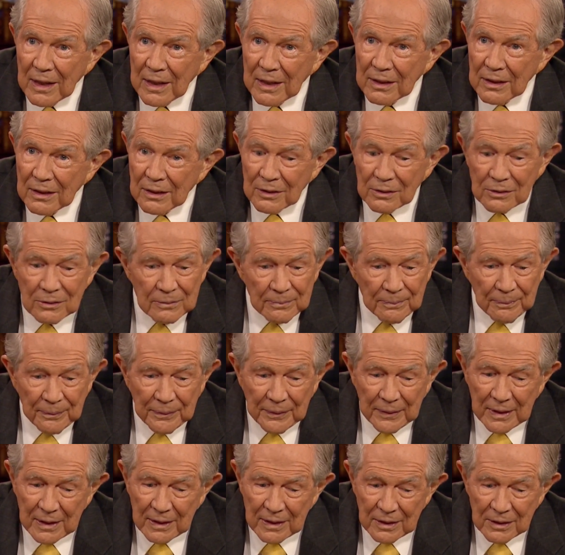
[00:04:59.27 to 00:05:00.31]
you know,
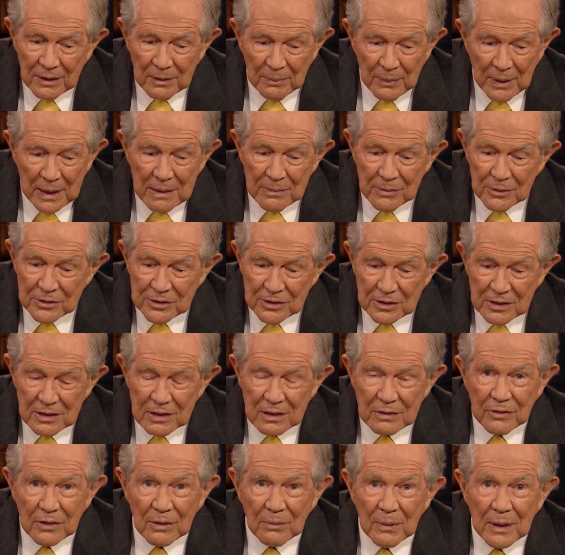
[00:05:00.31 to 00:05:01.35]
the Bible says
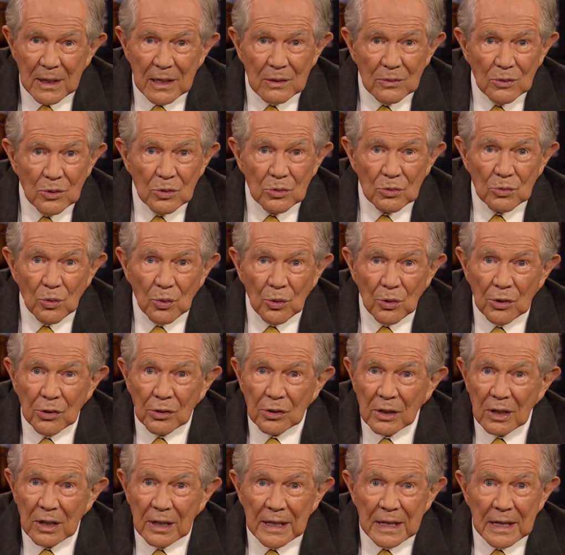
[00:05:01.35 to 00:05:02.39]
if a man won't
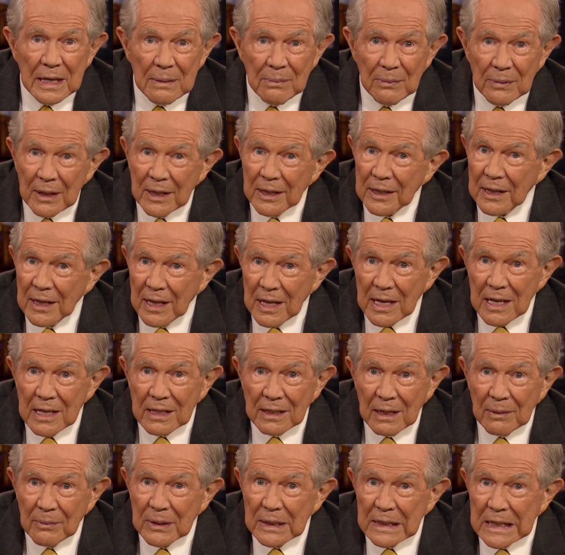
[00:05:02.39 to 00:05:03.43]
work, let him not eat.
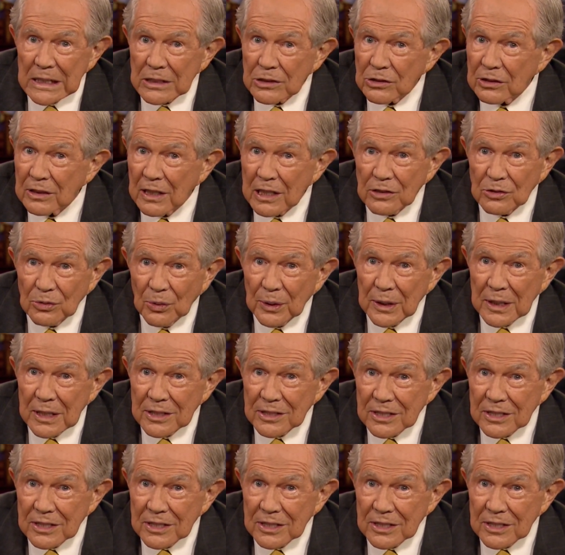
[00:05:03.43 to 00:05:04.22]
I mean, that's, that's what it